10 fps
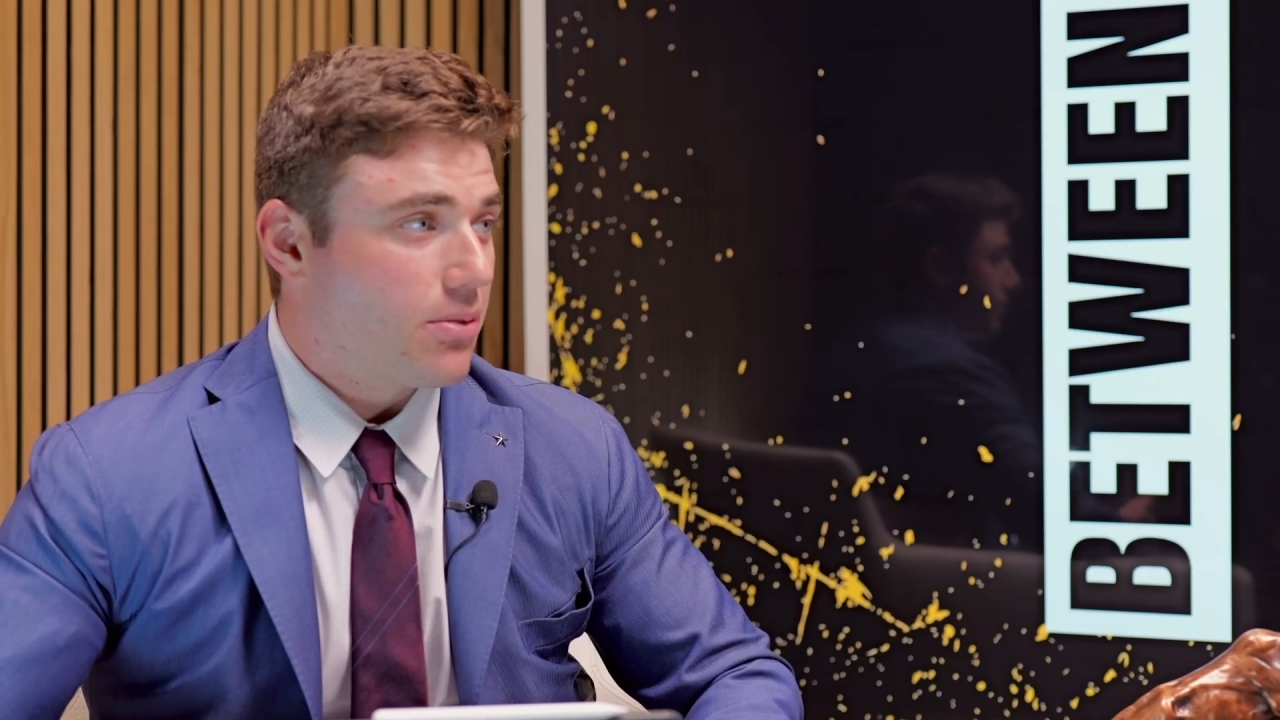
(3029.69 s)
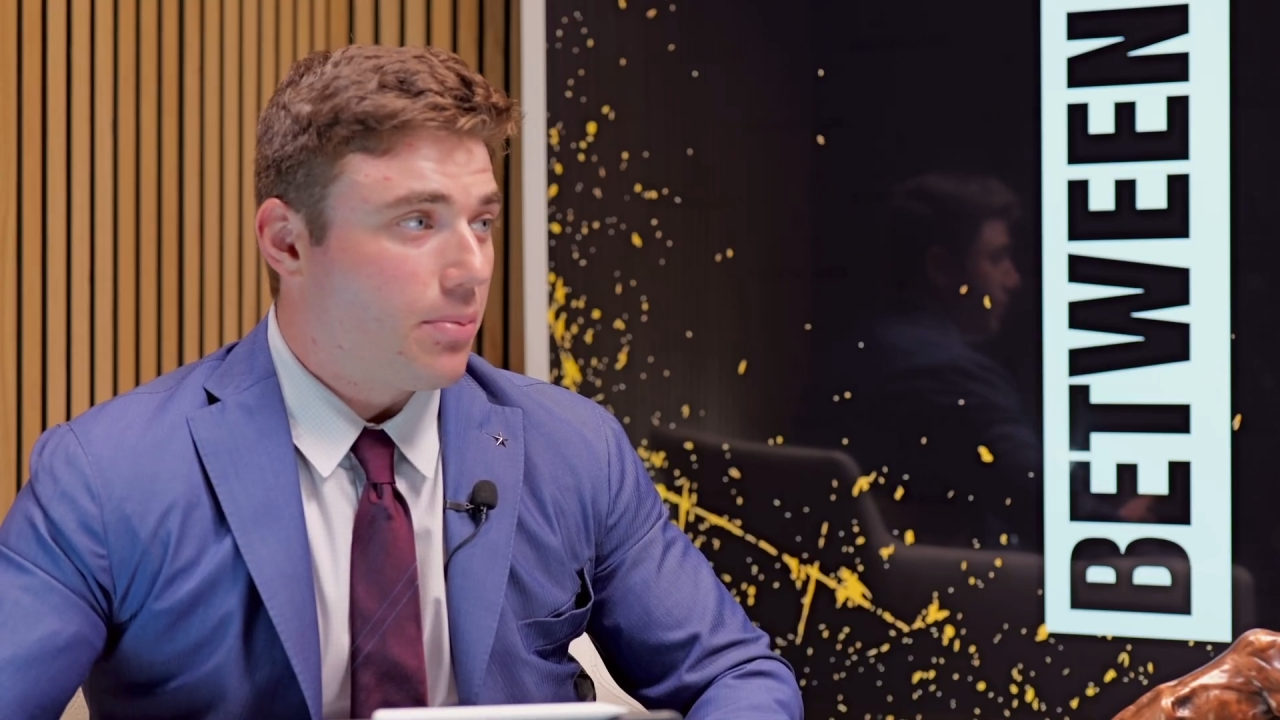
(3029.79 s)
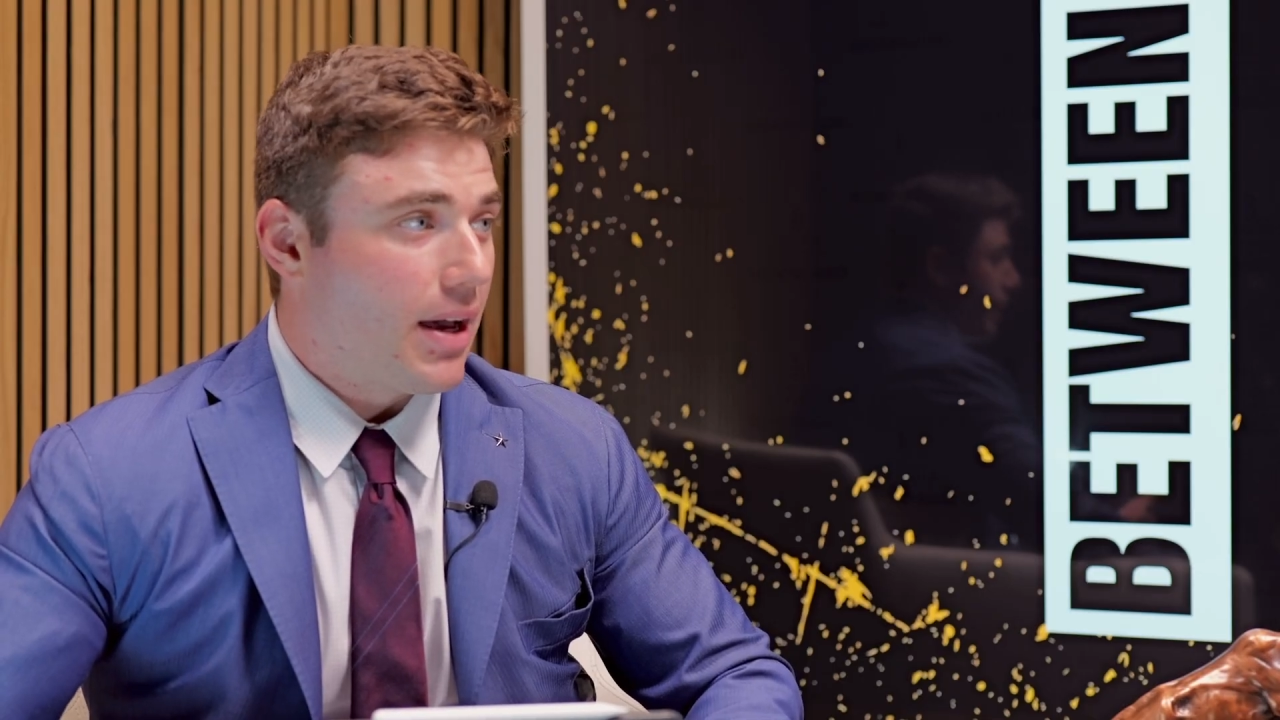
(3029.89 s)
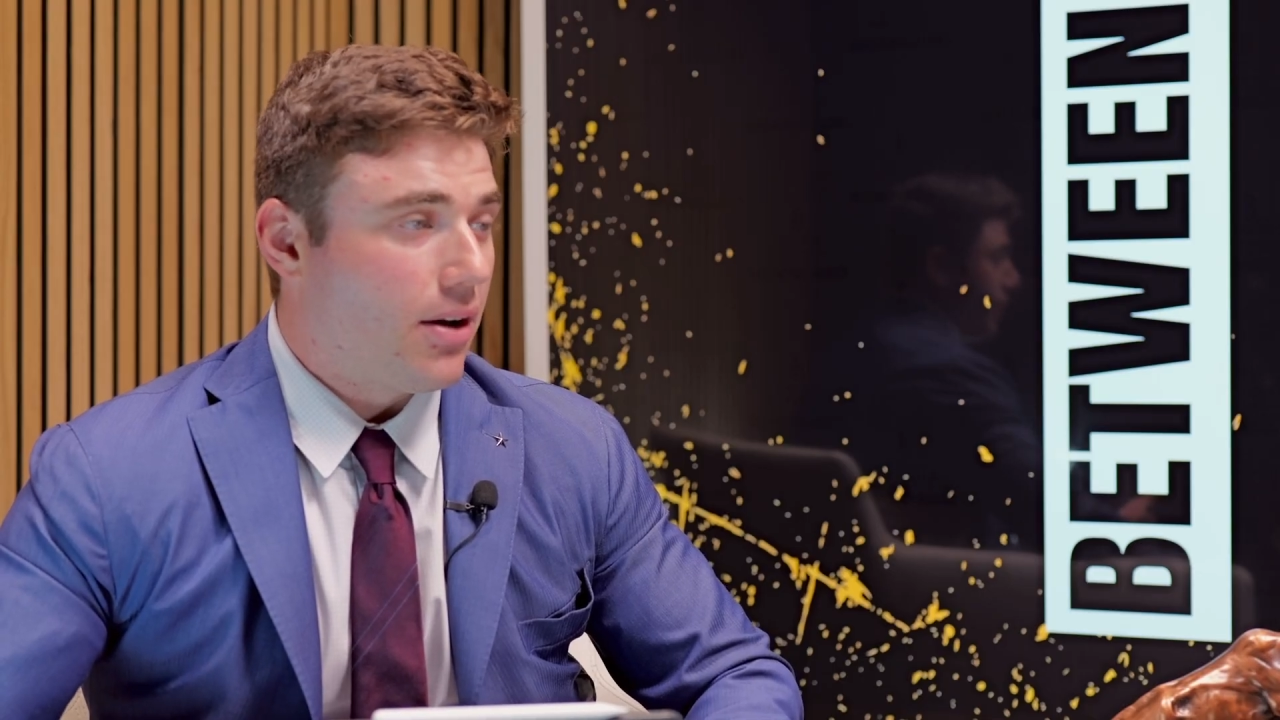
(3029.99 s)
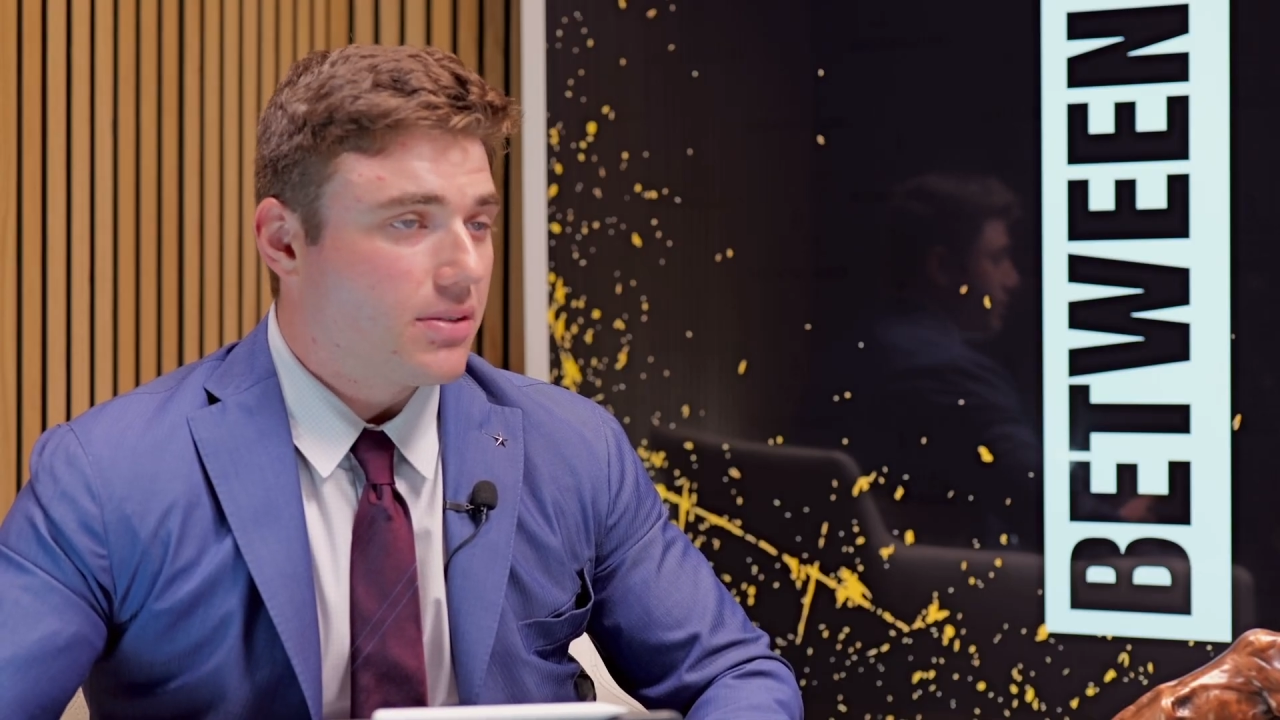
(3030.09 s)
him
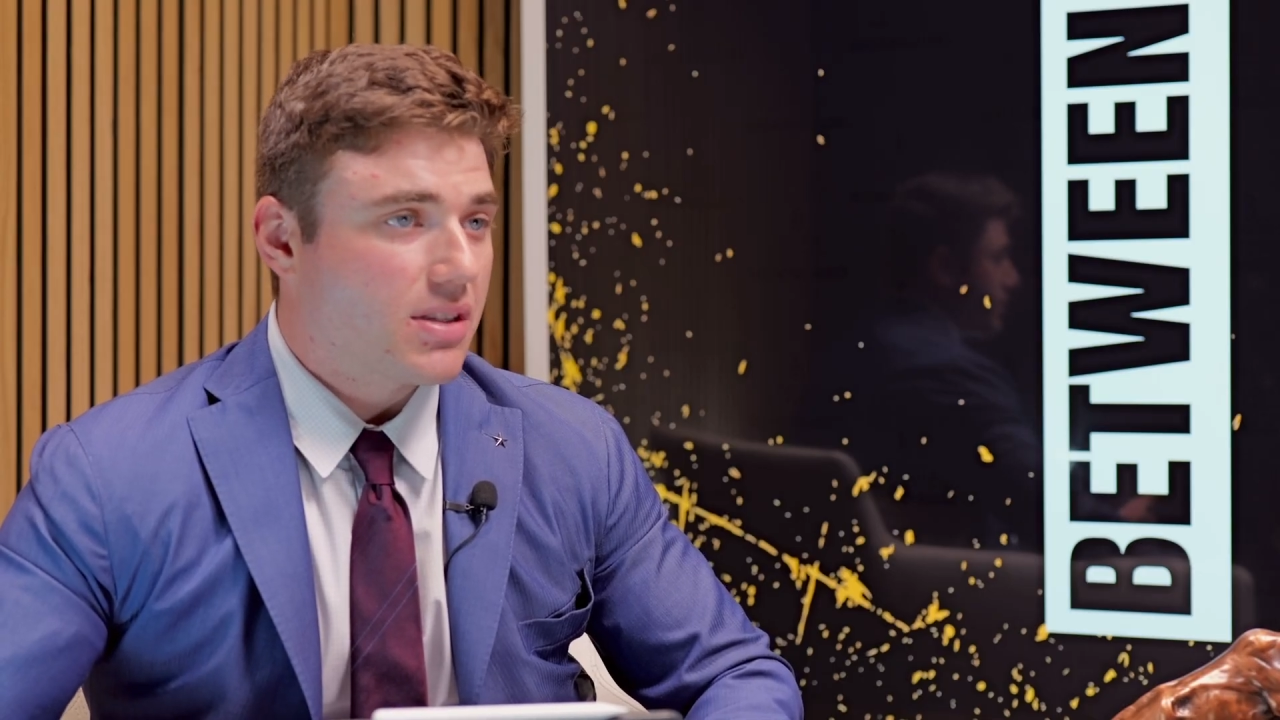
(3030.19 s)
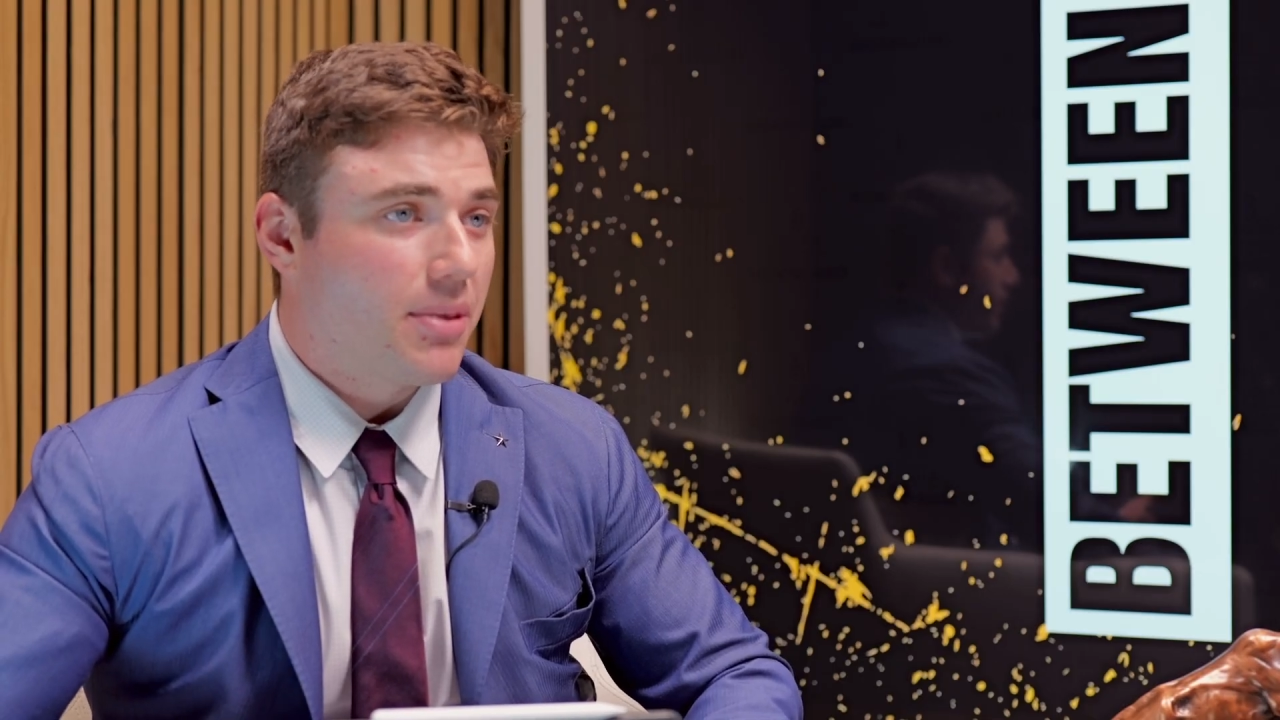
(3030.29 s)
about.